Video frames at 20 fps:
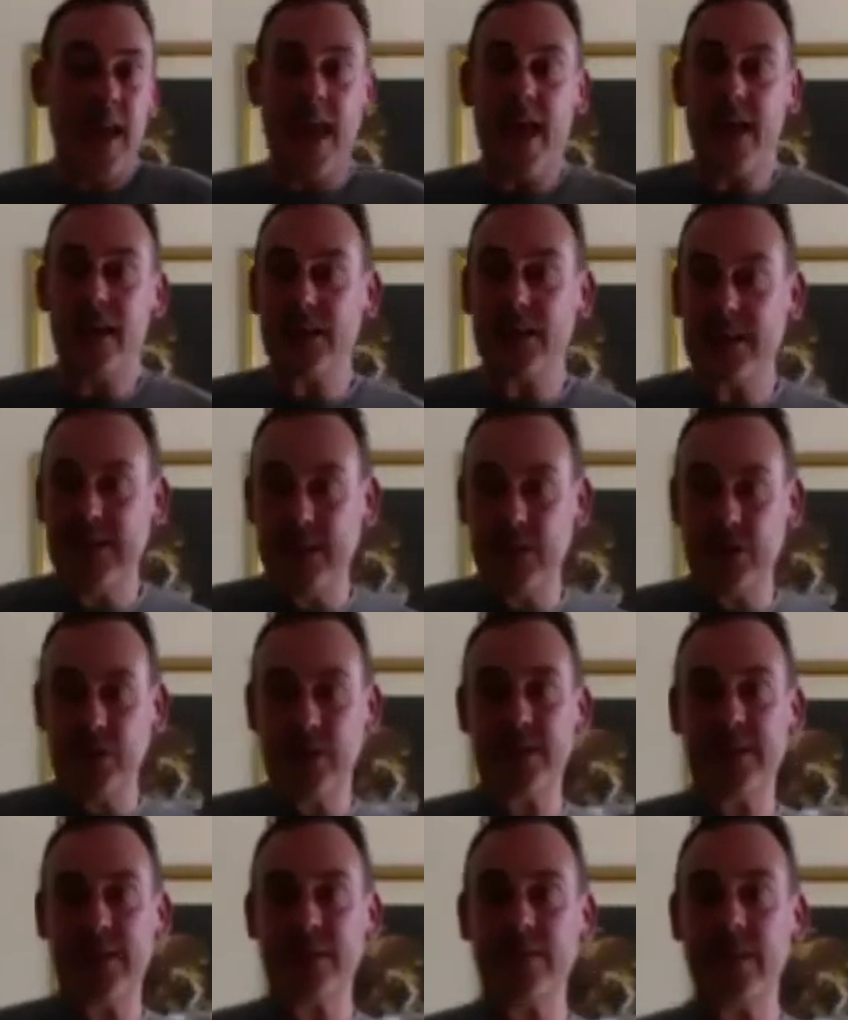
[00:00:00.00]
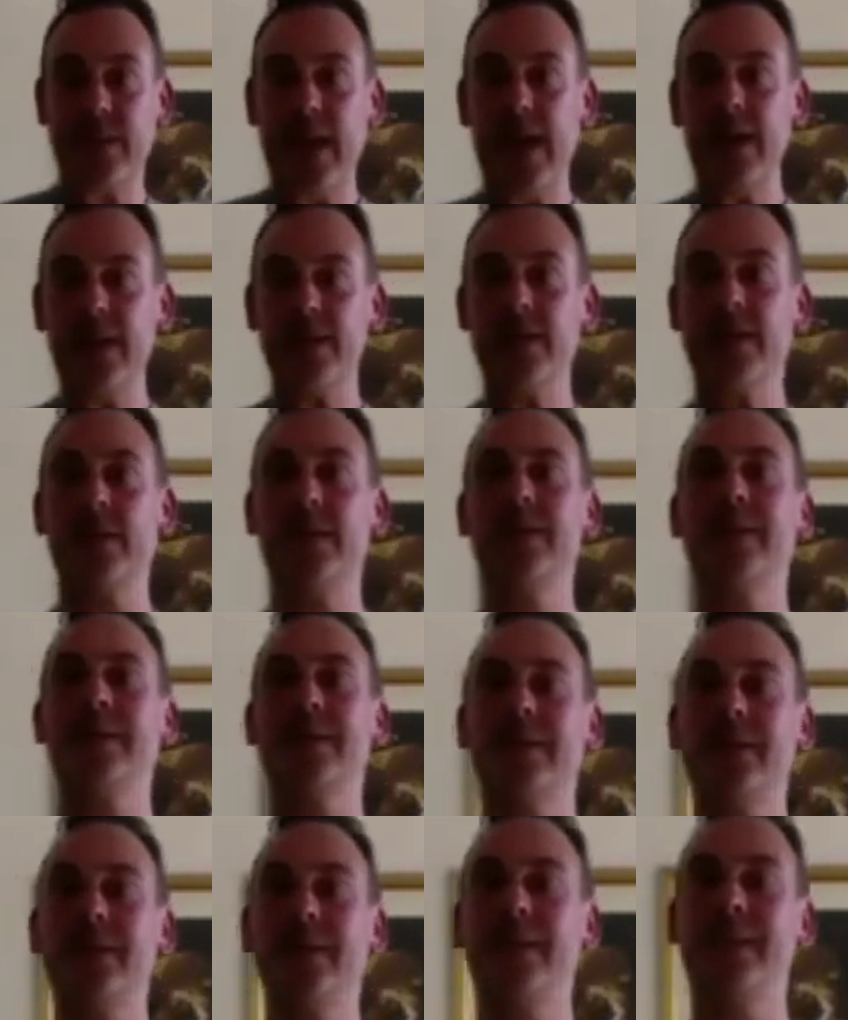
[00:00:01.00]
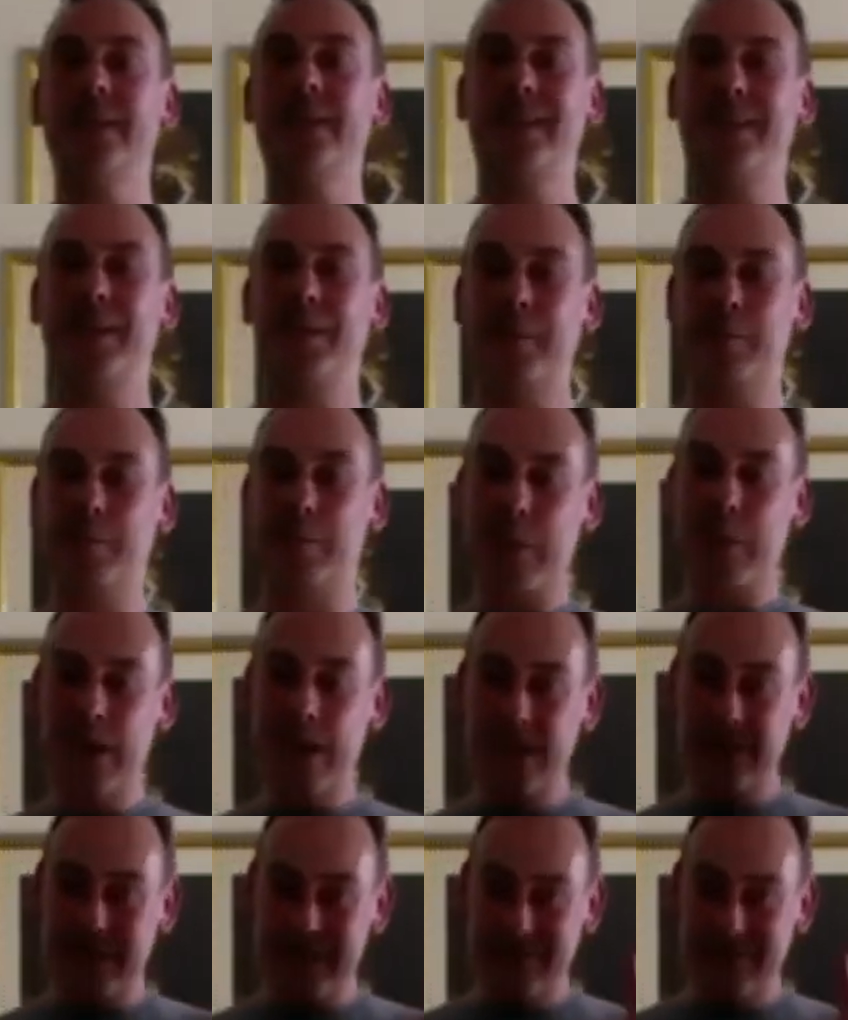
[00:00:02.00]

to teach yourself that, but